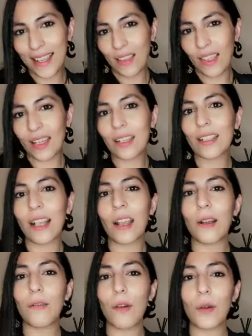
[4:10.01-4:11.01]
Things
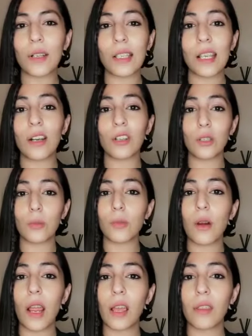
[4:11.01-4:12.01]
like focusing on your
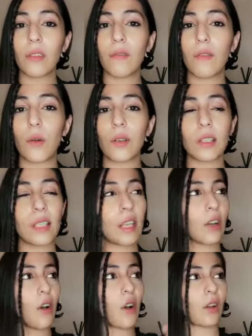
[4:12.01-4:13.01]
breath,
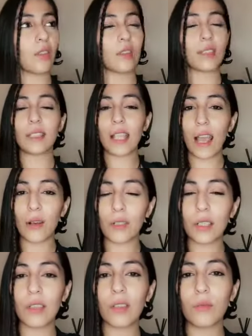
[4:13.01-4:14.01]
focusing on the
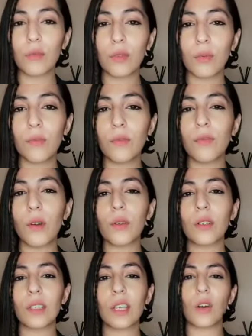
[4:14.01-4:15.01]
sounds in the room,
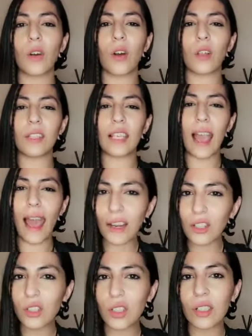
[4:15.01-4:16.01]
focusing on the
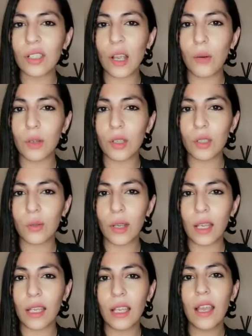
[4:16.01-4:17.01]
actions that we're
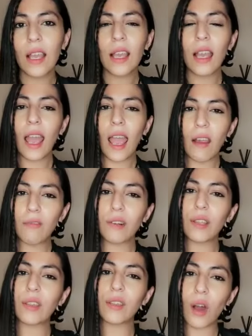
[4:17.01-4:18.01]
doing, every
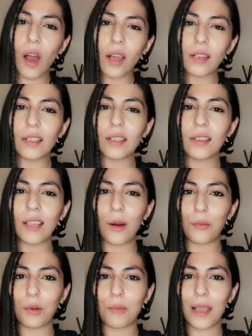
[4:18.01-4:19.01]
thought that
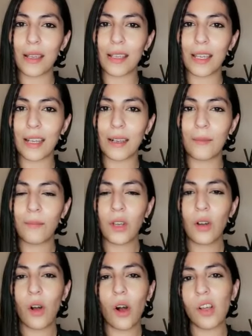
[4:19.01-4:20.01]
we're making.
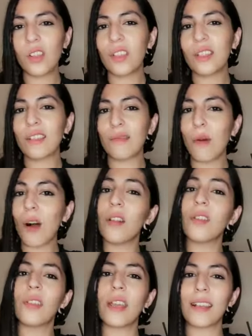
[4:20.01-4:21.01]
All these small
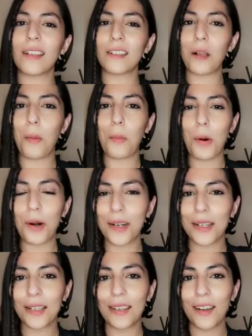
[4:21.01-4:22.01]
things are
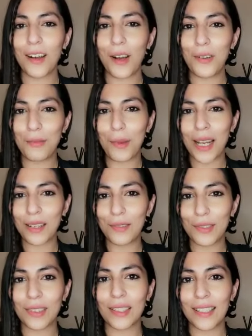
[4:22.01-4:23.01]
part of
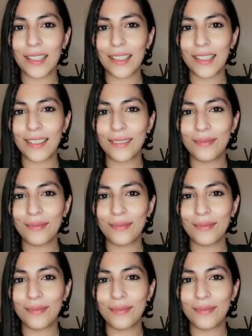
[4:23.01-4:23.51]
mindfulness.